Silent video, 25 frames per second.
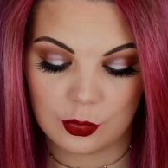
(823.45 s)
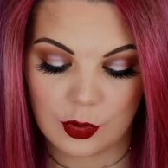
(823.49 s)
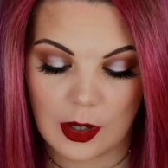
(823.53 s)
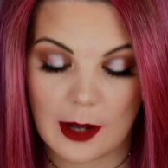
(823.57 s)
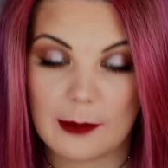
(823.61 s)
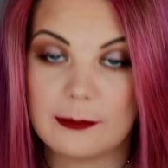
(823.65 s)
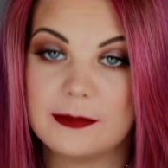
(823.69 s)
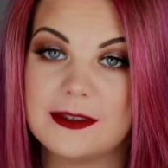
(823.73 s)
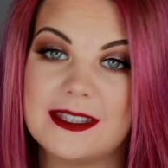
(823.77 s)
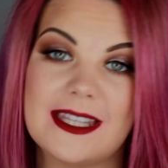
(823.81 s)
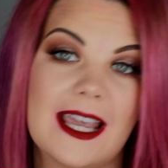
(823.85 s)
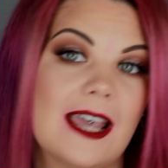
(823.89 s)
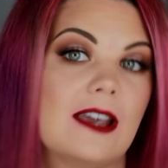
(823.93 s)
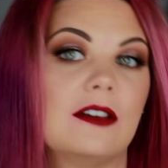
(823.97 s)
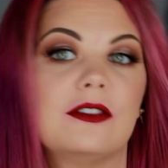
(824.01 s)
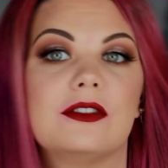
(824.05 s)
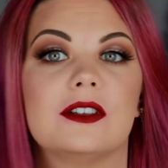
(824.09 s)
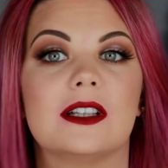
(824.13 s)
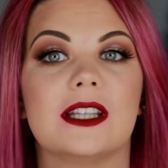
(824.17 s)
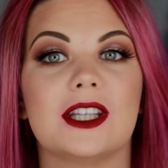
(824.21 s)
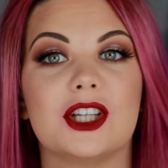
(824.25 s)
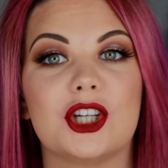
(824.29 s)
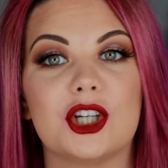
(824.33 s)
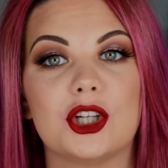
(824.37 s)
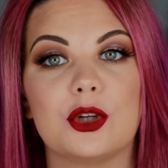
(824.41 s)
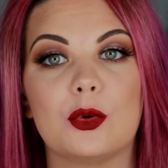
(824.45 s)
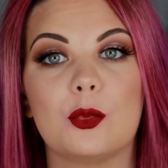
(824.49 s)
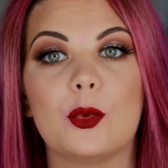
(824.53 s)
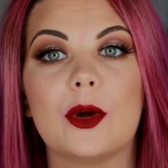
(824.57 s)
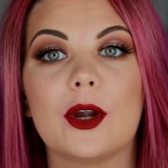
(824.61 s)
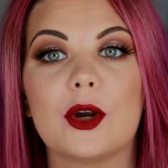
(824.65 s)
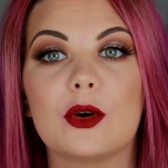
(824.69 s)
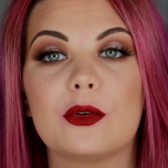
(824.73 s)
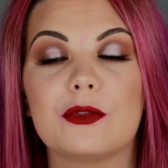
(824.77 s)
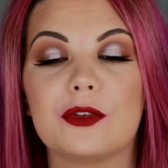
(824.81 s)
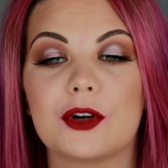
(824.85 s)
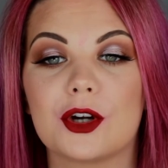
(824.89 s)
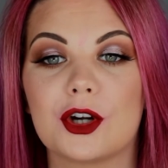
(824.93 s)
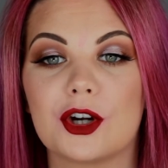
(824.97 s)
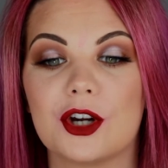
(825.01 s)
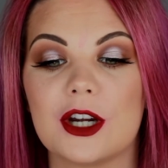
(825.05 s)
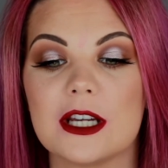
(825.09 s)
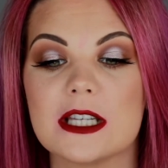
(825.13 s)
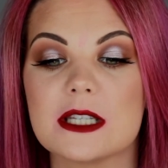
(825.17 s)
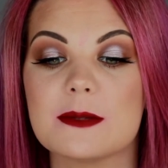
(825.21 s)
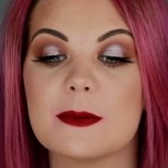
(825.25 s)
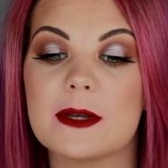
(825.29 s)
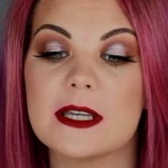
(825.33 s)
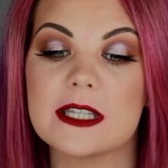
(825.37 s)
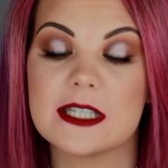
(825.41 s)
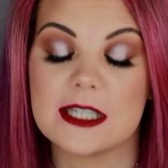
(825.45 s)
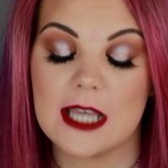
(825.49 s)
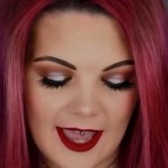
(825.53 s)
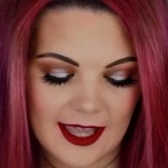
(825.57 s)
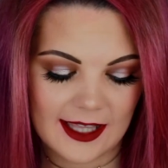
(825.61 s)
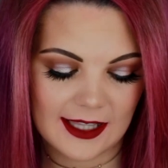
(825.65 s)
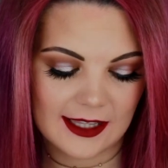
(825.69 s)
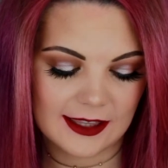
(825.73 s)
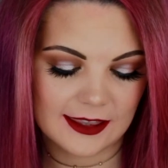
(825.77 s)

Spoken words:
I'm definitely going to wear over Christmas.